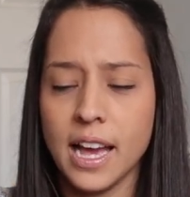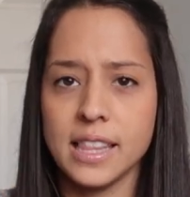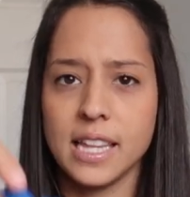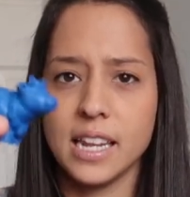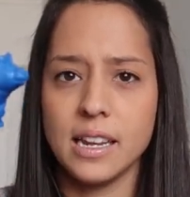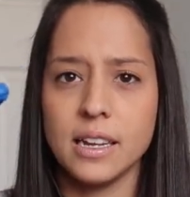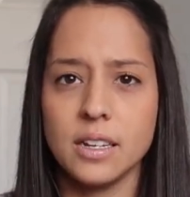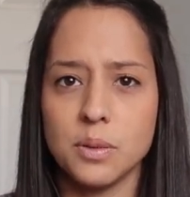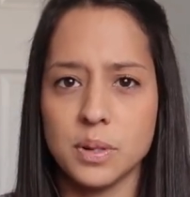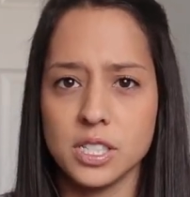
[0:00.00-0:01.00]
And then
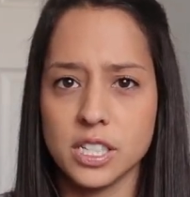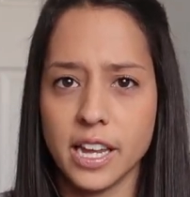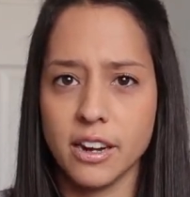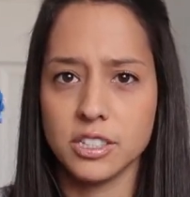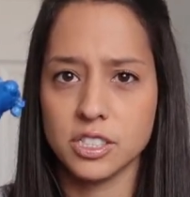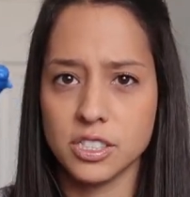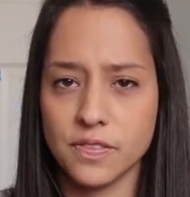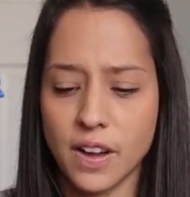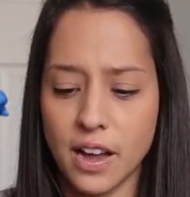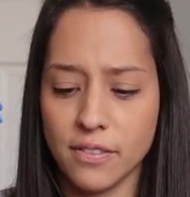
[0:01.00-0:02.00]
a bunch of characters,
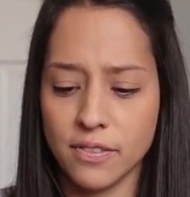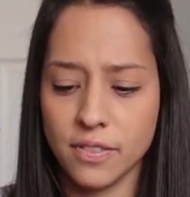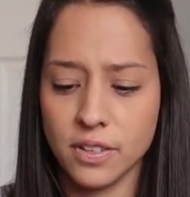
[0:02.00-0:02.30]
5.